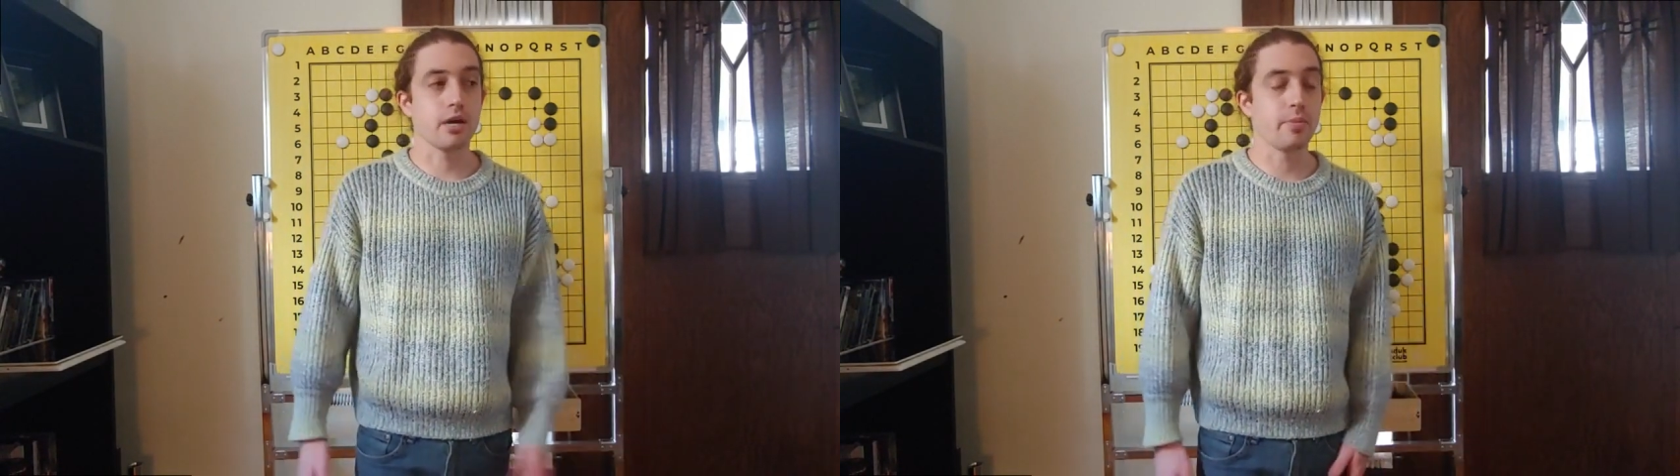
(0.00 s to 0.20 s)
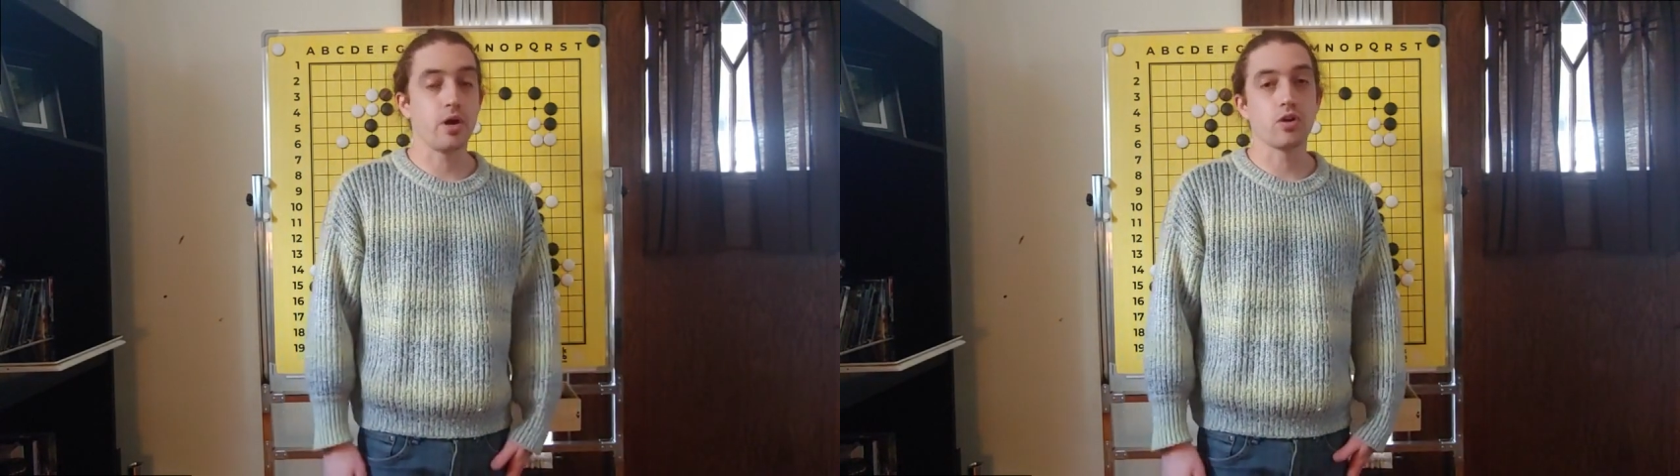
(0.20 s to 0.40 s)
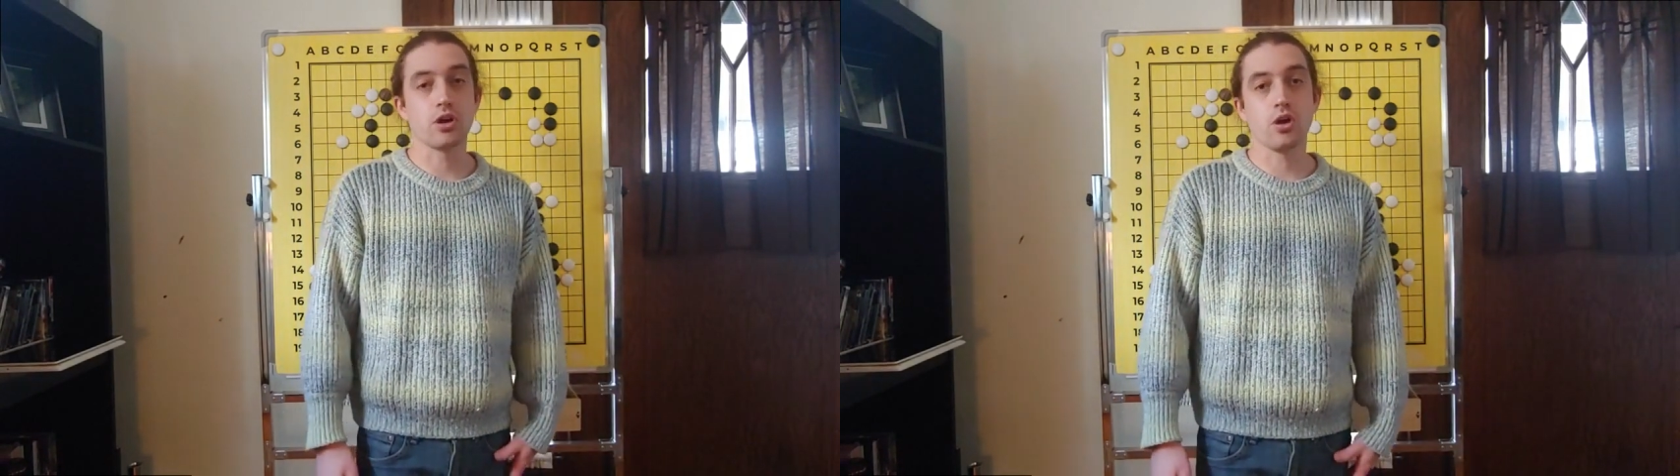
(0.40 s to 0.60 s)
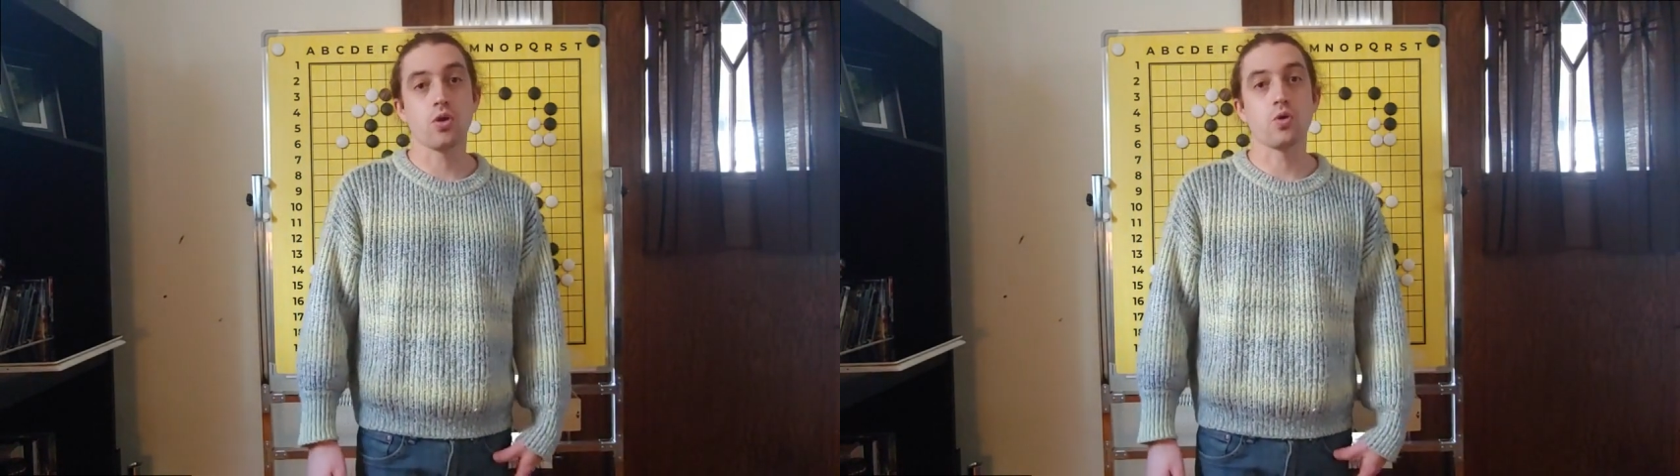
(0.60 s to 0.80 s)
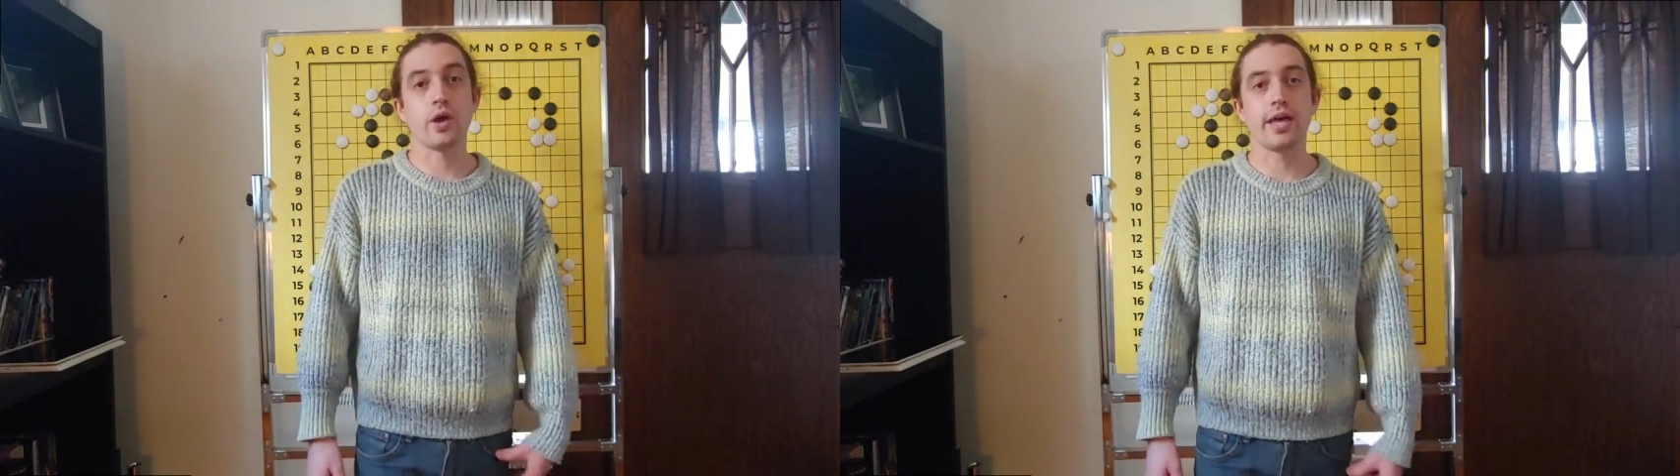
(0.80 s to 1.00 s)
about
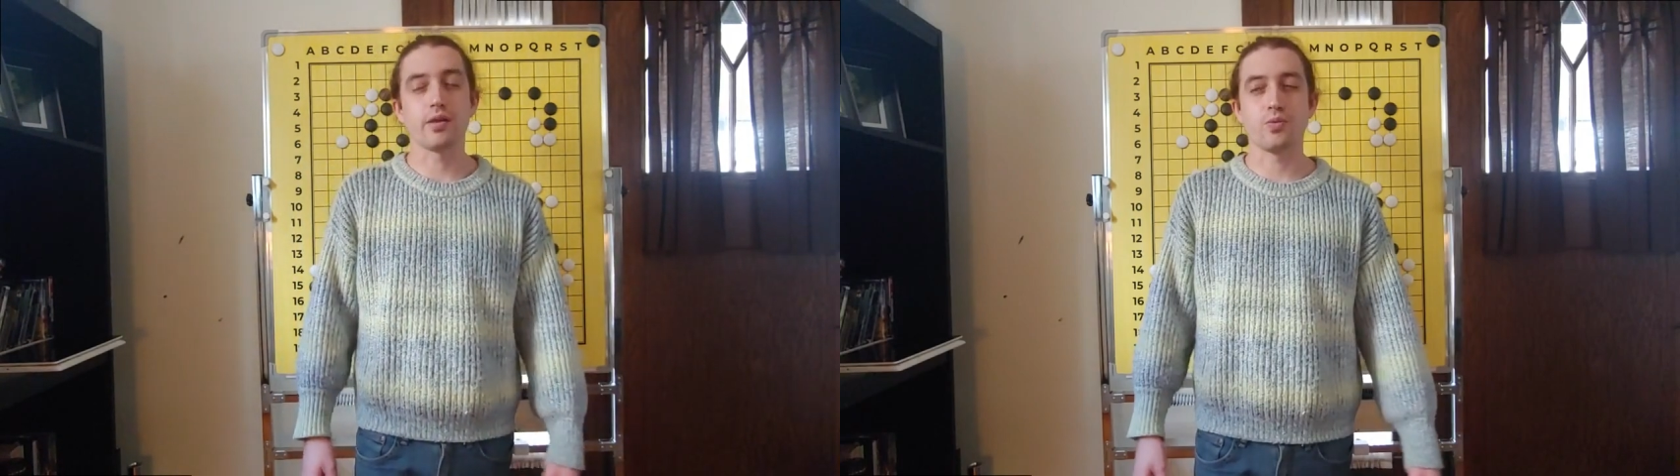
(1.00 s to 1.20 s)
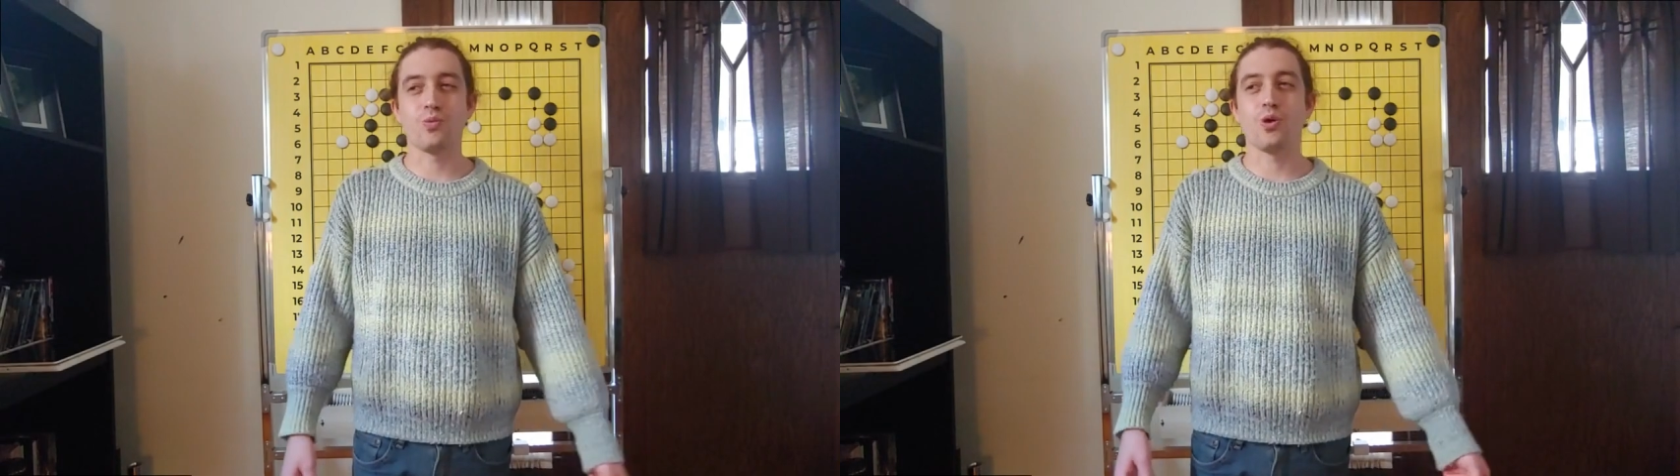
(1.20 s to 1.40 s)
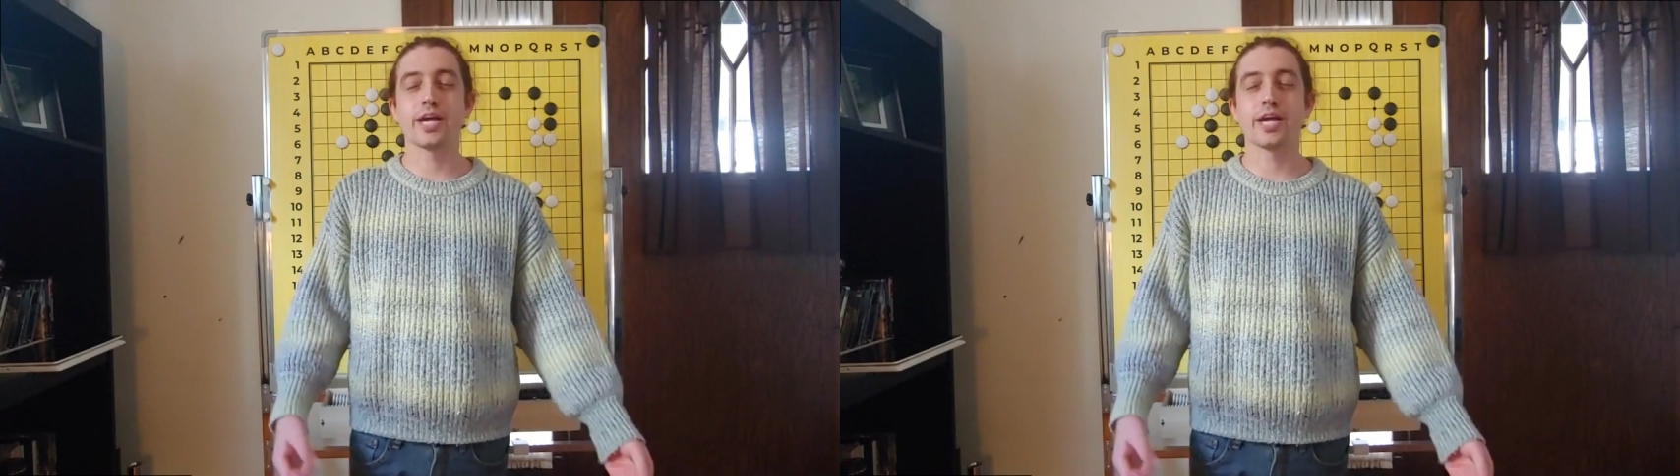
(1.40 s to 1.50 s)
Go and what